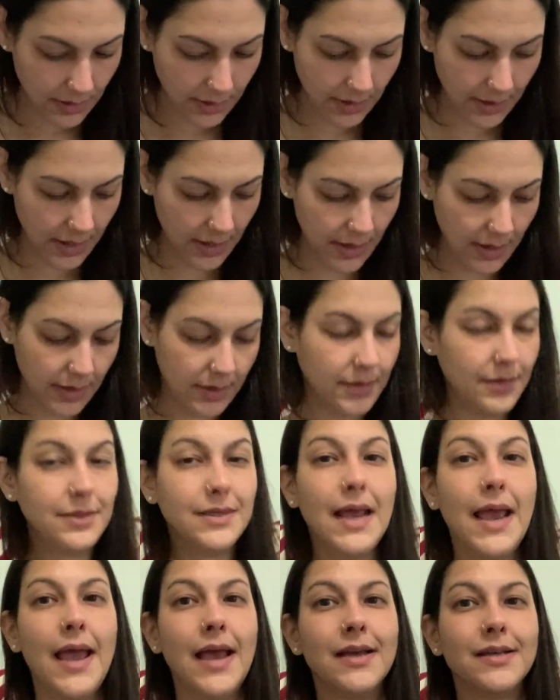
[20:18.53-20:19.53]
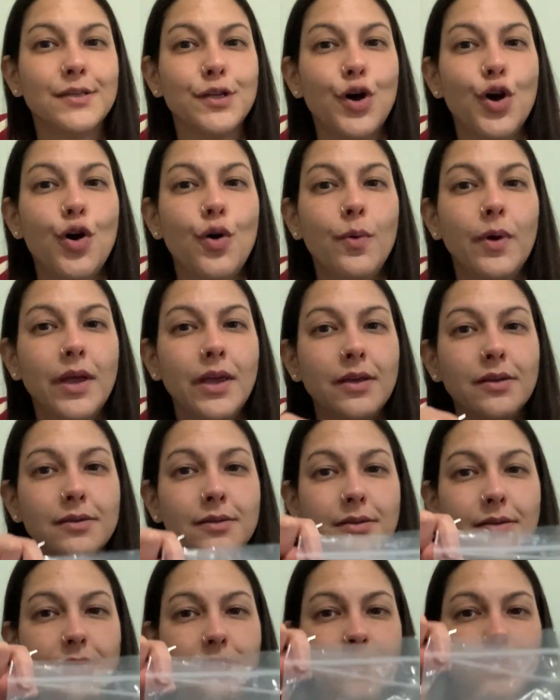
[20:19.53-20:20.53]
And as
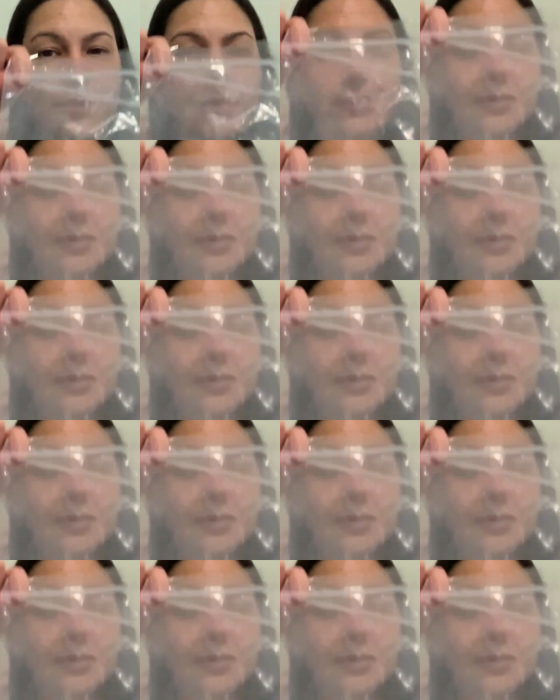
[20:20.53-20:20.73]
always,